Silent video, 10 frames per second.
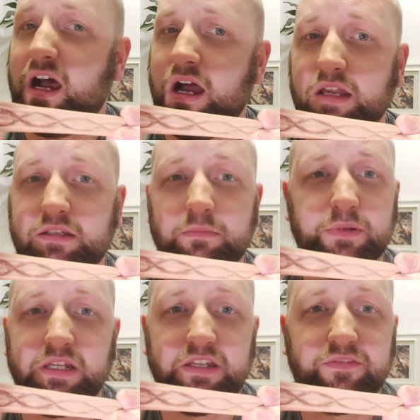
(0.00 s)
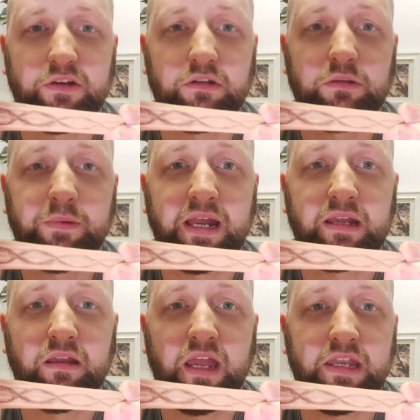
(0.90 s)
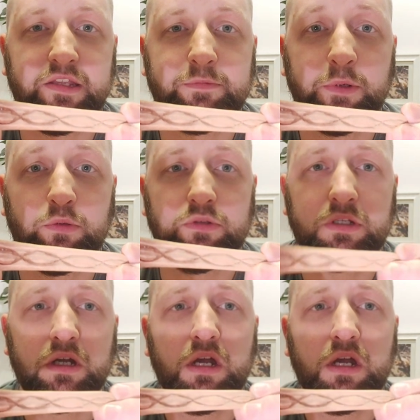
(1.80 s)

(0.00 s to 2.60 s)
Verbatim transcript: I'd completely forgot to pack any spoons.